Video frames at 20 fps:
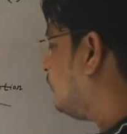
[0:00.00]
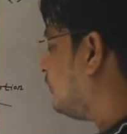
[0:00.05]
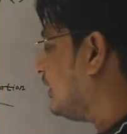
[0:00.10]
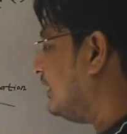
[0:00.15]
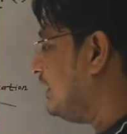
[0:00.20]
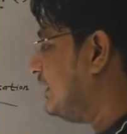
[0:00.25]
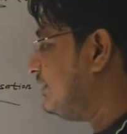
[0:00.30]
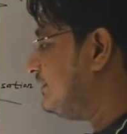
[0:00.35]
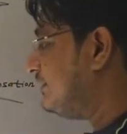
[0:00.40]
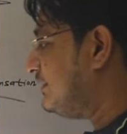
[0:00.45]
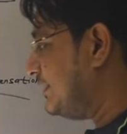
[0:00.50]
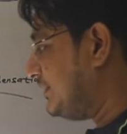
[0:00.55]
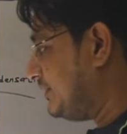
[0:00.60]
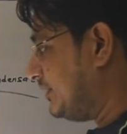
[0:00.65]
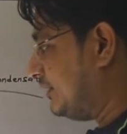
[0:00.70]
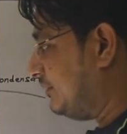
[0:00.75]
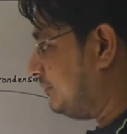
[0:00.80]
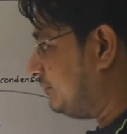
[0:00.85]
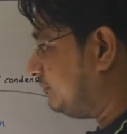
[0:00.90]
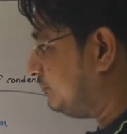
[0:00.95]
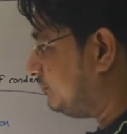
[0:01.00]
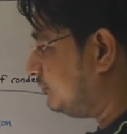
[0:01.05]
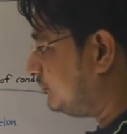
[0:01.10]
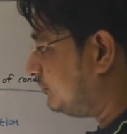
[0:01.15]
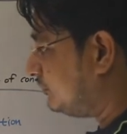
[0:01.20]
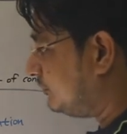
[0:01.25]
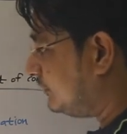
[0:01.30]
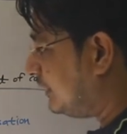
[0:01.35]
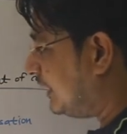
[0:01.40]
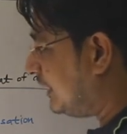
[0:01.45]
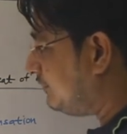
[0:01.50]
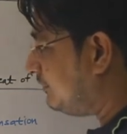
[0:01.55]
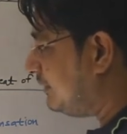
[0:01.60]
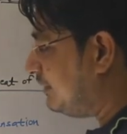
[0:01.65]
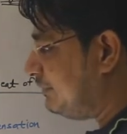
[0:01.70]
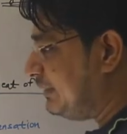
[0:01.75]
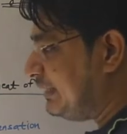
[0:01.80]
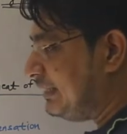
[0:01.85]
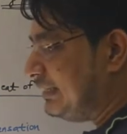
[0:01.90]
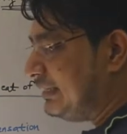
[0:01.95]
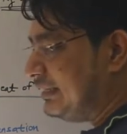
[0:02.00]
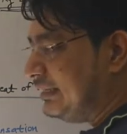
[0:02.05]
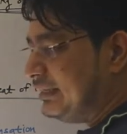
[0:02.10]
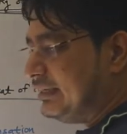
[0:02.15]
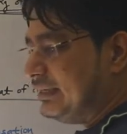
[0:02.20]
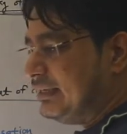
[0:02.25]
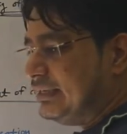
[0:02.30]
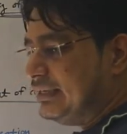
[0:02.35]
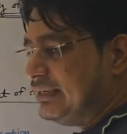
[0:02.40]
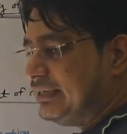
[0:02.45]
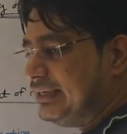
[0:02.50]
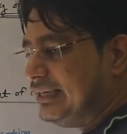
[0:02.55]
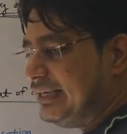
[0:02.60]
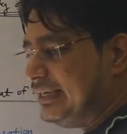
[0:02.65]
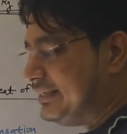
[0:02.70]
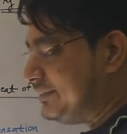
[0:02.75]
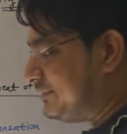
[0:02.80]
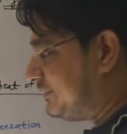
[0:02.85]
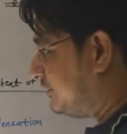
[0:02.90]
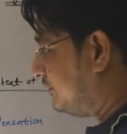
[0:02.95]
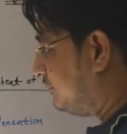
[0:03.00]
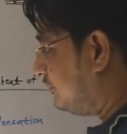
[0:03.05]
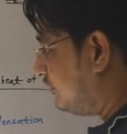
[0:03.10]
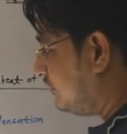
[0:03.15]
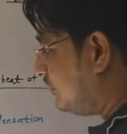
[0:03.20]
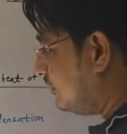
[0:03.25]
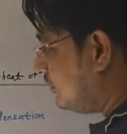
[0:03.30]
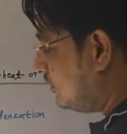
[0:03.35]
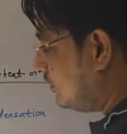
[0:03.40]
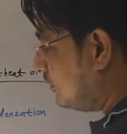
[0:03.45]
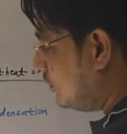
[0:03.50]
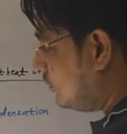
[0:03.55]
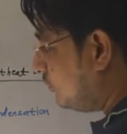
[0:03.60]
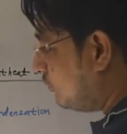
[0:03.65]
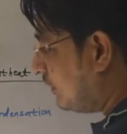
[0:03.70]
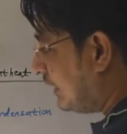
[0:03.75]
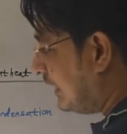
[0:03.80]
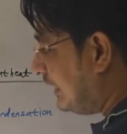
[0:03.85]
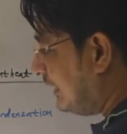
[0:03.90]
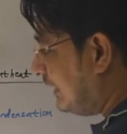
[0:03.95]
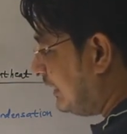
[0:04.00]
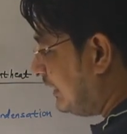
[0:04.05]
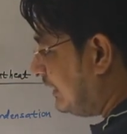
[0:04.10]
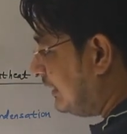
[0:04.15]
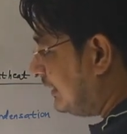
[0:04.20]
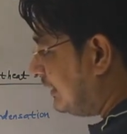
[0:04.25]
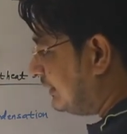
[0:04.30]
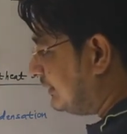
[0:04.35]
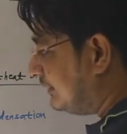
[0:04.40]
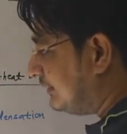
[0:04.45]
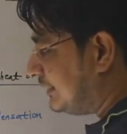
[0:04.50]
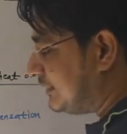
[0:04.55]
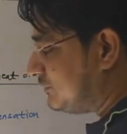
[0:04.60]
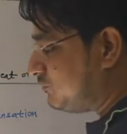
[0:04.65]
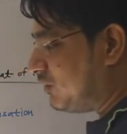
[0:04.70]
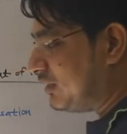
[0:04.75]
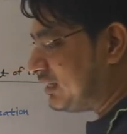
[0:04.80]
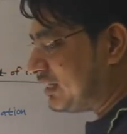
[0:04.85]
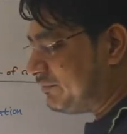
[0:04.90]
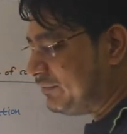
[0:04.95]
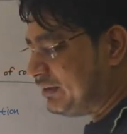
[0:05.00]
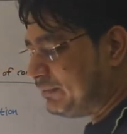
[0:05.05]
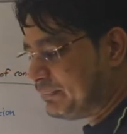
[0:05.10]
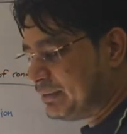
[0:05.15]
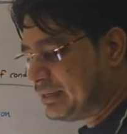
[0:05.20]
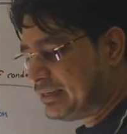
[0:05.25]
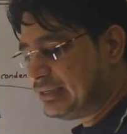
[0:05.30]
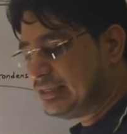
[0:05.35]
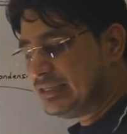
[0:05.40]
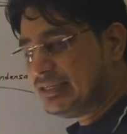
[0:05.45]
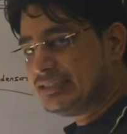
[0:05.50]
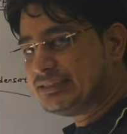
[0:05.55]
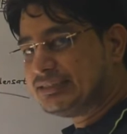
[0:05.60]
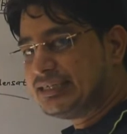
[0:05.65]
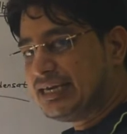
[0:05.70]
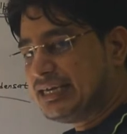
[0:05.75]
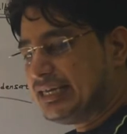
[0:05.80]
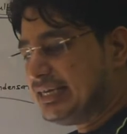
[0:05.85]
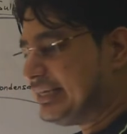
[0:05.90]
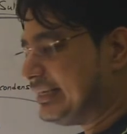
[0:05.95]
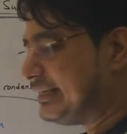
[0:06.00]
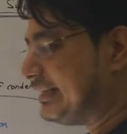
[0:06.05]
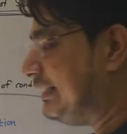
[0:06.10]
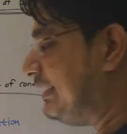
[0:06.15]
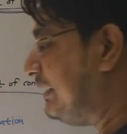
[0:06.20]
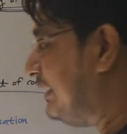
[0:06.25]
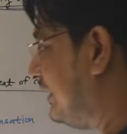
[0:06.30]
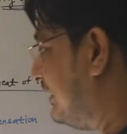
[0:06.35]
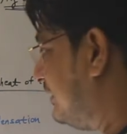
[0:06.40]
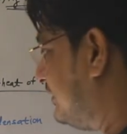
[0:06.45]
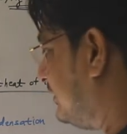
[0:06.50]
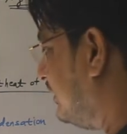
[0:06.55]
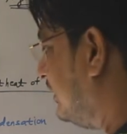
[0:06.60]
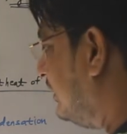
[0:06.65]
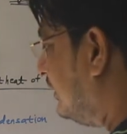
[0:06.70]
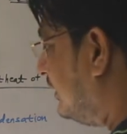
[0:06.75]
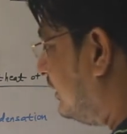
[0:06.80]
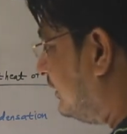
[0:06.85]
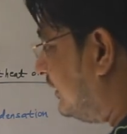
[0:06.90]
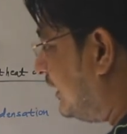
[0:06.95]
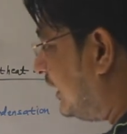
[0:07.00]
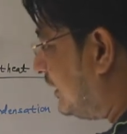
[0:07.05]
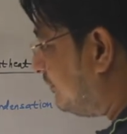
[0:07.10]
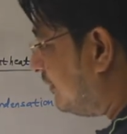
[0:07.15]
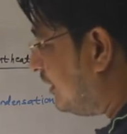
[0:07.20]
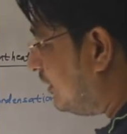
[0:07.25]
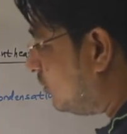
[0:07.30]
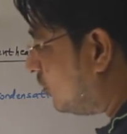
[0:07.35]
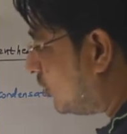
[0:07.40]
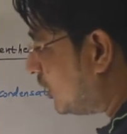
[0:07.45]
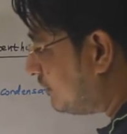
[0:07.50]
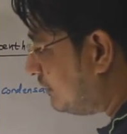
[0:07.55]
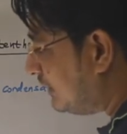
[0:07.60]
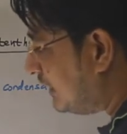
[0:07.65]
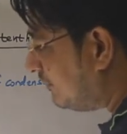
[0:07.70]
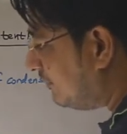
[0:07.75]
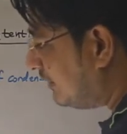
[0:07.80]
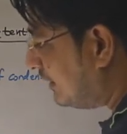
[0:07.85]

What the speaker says: of condensation that will be released while this water vapor is getting condensed, that will not be